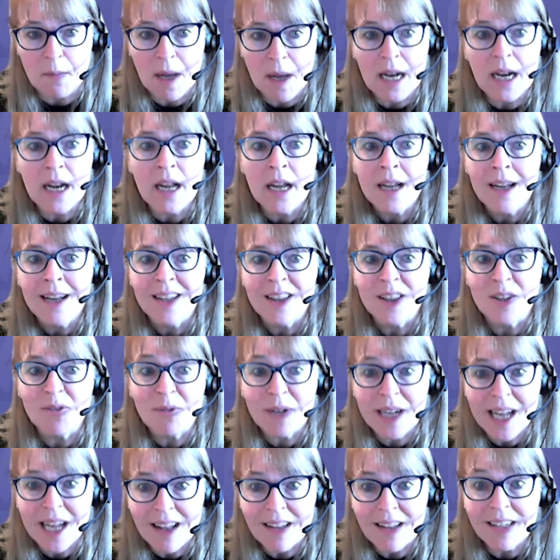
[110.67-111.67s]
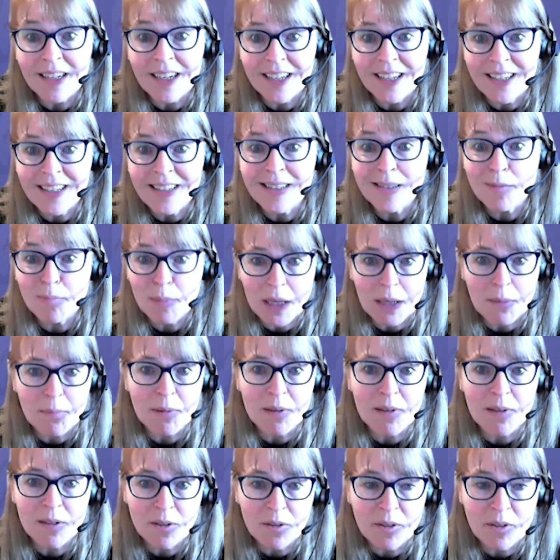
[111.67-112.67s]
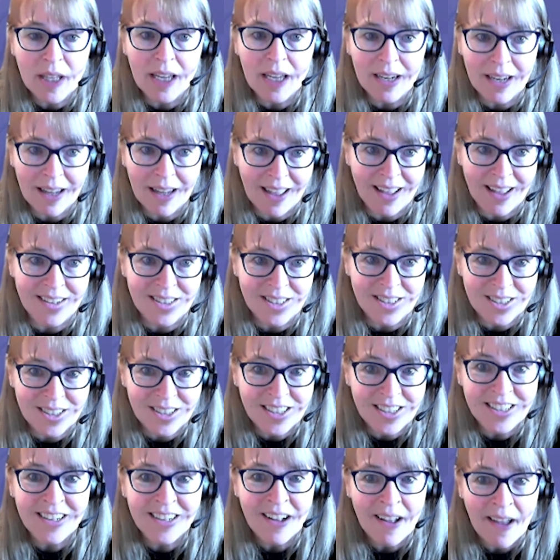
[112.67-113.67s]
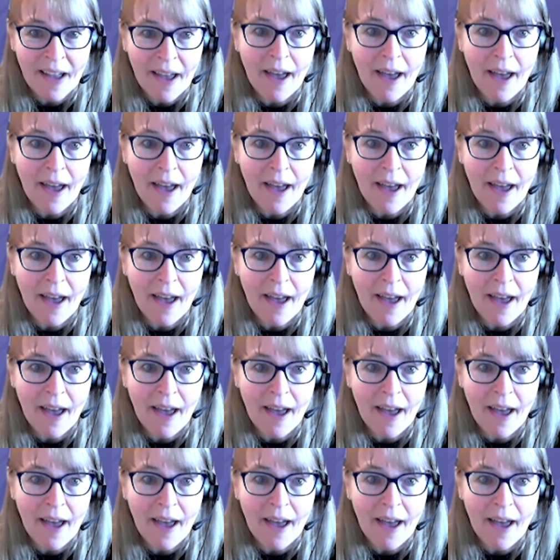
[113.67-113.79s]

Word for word: But the reality is, people who get cancer